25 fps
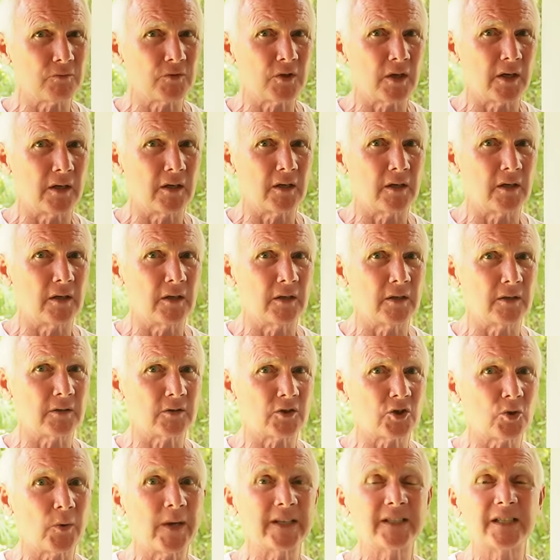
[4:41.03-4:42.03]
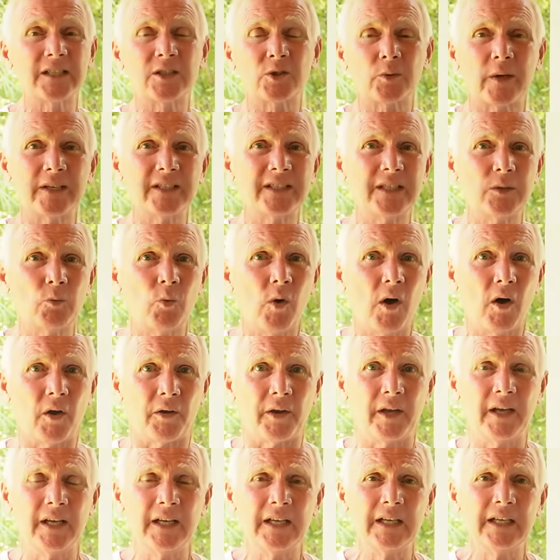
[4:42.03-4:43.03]
uh,
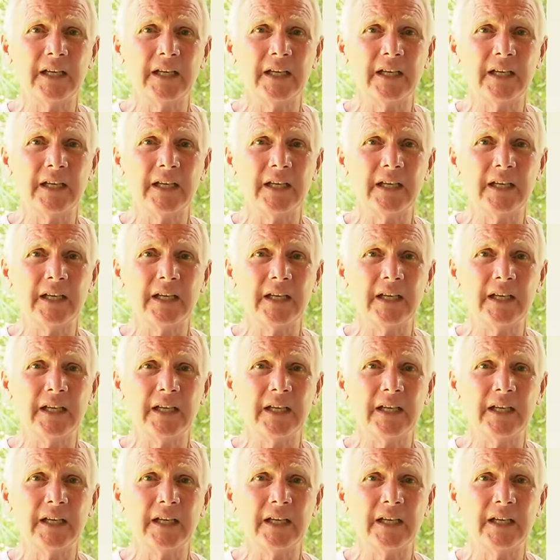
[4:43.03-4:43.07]
2021.